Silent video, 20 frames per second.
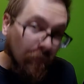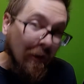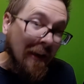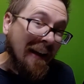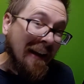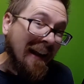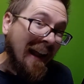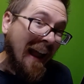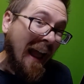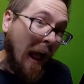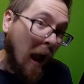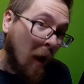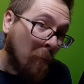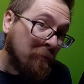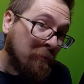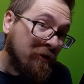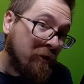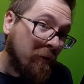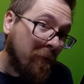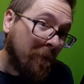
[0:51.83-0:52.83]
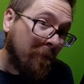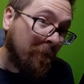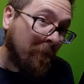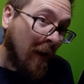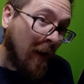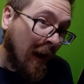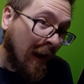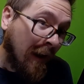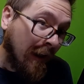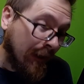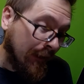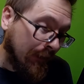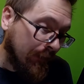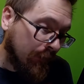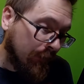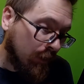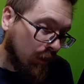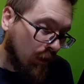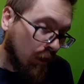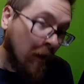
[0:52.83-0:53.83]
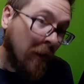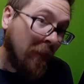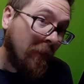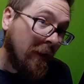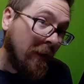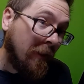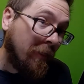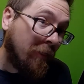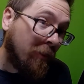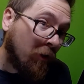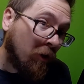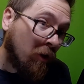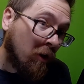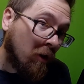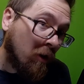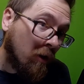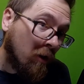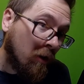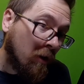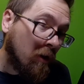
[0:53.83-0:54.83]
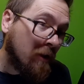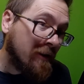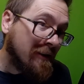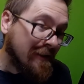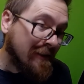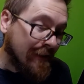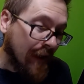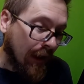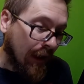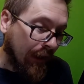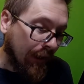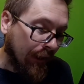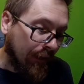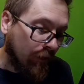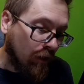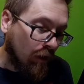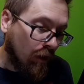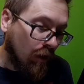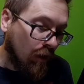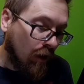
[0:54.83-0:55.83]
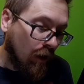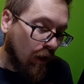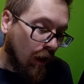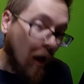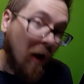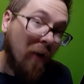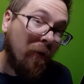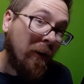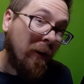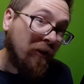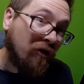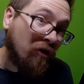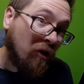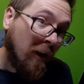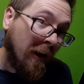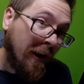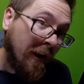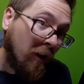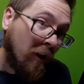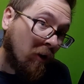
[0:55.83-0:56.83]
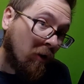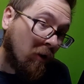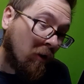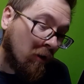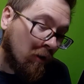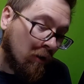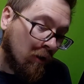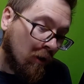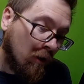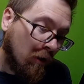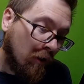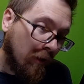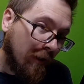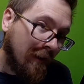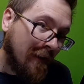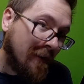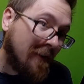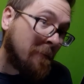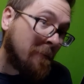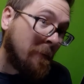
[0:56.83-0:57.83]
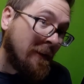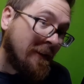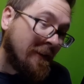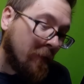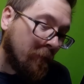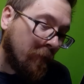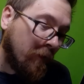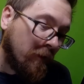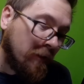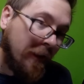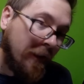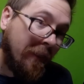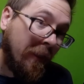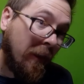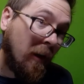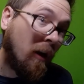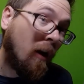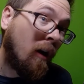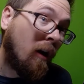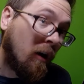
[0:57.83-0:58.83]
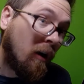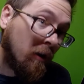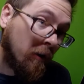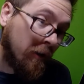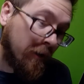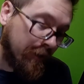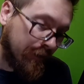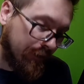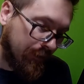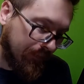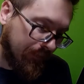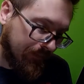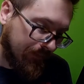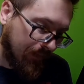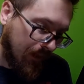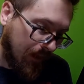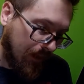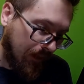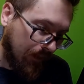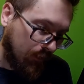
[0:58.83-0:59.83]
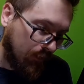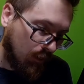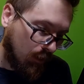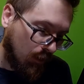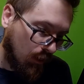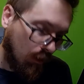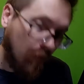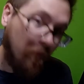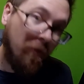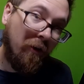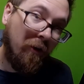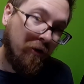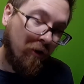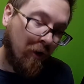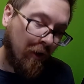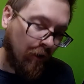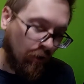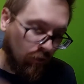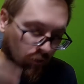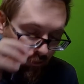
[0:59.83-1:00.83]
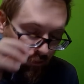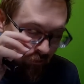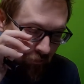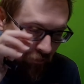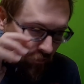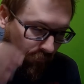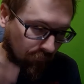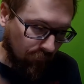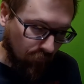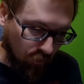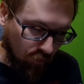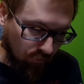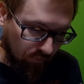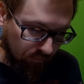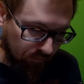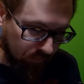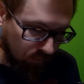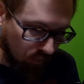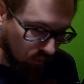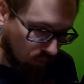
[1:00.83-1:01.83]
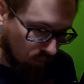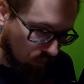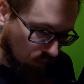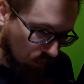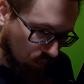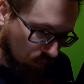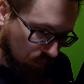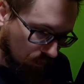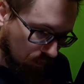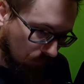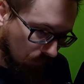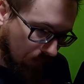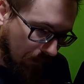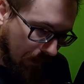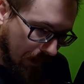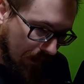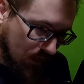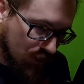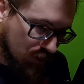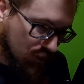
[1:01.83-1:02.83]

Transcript: helps you find the third side of a triangle, specifically the longest side of the triangle. So if you notice here, you actually